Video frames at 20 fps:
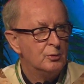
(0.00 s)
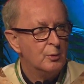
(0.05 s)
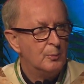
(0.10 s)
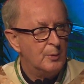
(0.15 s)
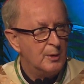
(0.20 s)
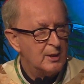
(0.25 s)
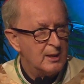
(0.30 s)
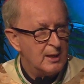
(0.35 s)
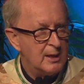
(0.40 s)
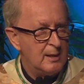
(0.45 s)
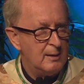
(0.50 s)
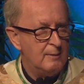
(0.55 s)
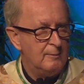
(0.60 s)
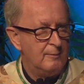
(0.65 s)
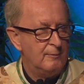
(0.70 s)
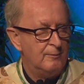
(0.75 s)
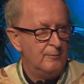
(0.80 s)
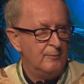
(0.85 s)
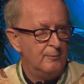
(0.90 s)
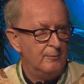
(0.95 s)
to
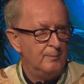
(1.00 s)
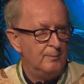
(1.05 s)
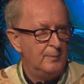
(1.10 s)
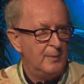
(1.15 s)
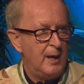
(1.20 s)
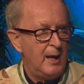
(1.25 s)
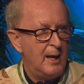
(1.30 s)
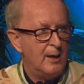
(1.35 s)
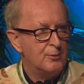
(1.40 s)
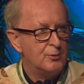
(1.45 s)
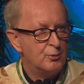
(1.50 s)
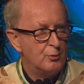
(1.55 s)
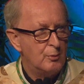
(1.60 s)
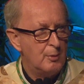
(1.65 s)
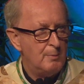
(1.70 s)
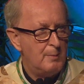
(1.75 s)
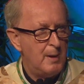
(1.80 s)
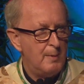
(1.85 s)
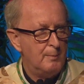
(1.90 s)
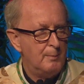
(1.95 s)
believe, and to
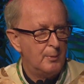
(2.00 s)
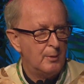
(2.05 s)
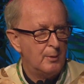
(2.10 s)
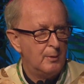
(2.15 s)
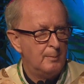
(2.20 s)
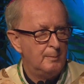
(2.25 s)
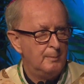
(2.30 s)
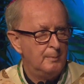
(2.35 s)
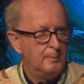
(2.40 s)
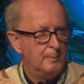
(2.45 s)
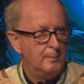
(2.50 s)
remember.